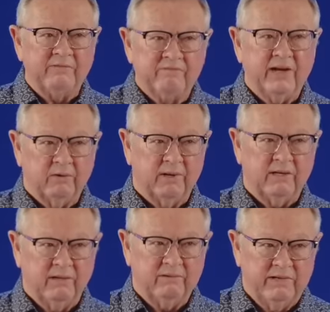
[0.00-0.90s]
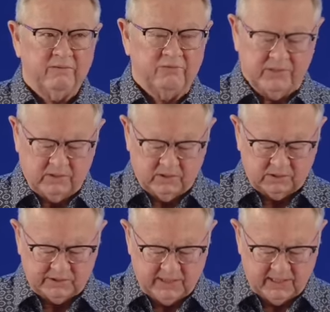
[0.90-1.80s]
in very
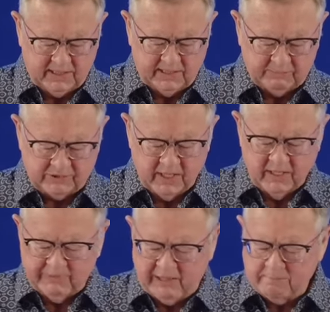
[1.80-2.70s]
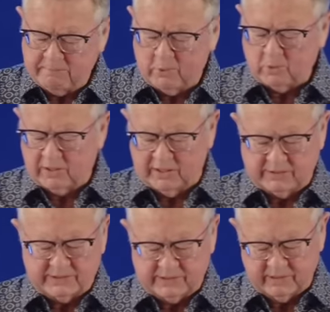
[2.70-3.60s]
difficult times. The
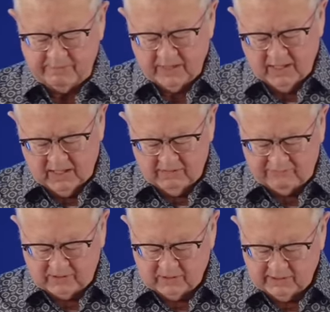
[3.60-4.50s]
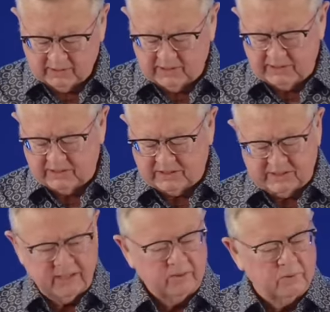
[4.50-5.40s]
importance of clearly
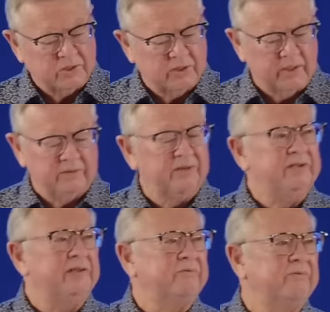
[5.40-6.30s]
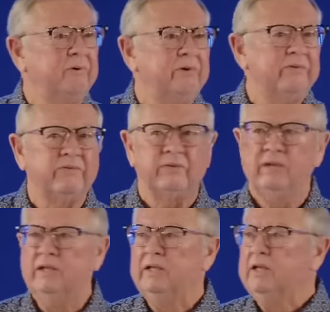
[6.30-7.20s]
distinguishing the difference
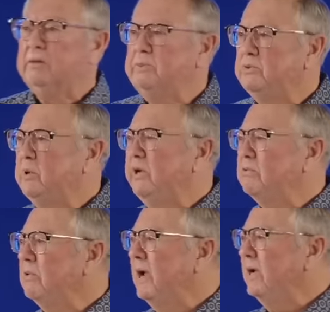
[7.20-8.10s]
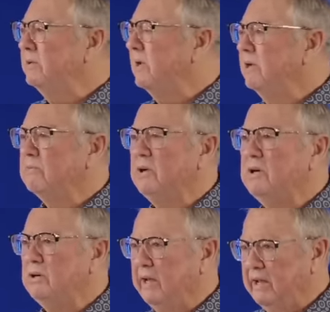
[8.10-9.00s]
between right and
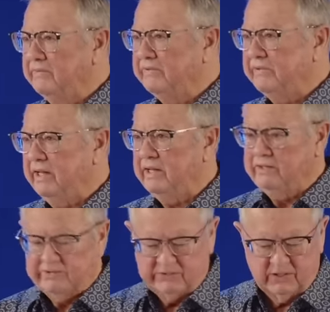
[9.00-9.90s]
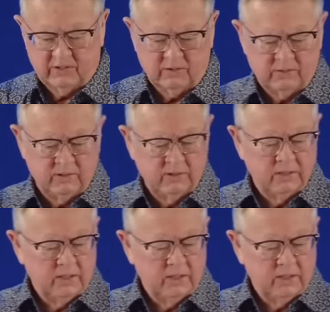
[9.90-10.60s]
wrong and saying so,